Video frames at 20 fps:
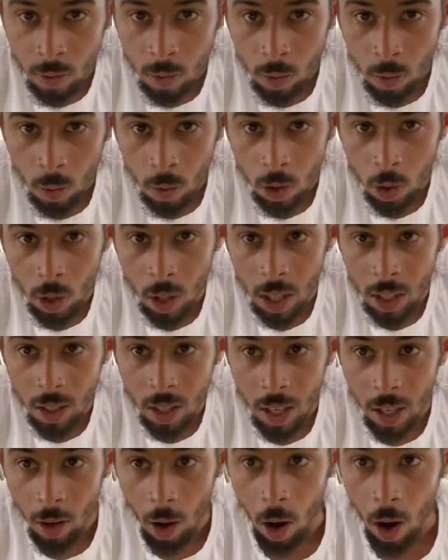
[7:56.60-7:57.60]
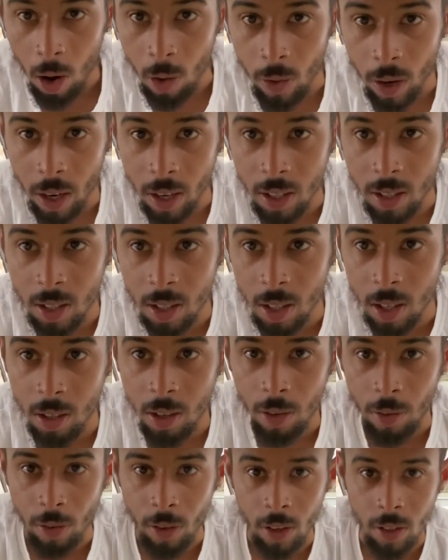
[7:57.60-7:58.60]
But you guys can already see the
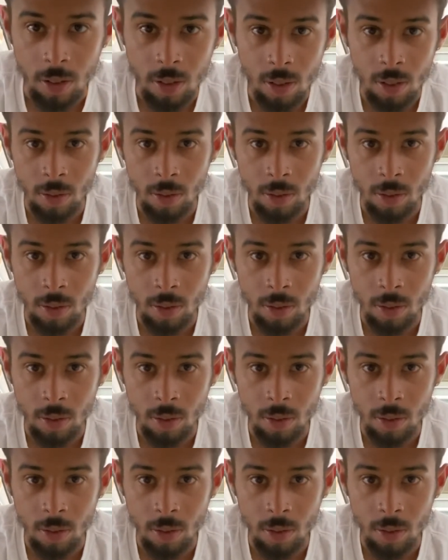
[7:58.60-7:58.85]
difference.